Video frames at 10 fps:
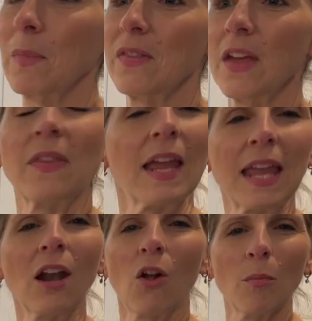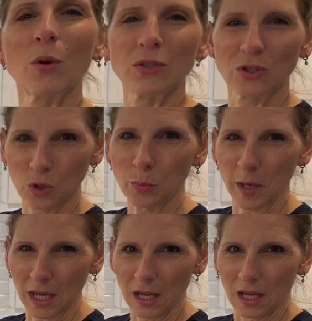that they get almost
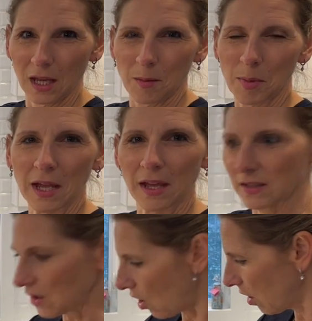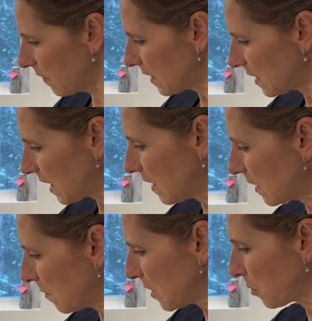soupy, because all of the sticky
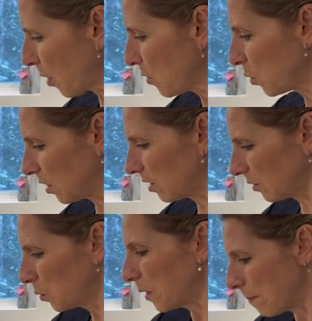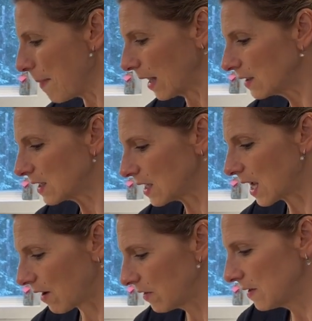cinnamon spread will melt in the
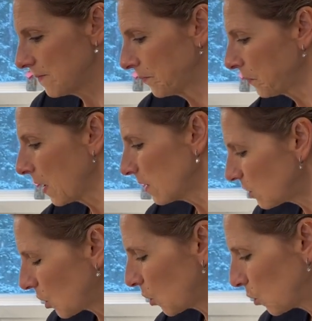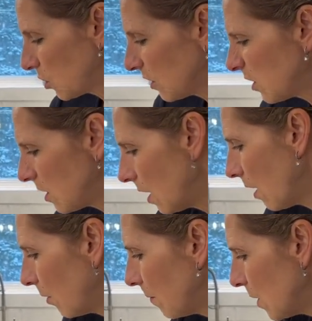oven. So just,
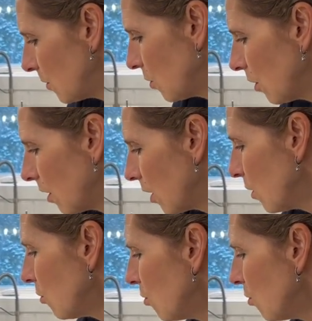use your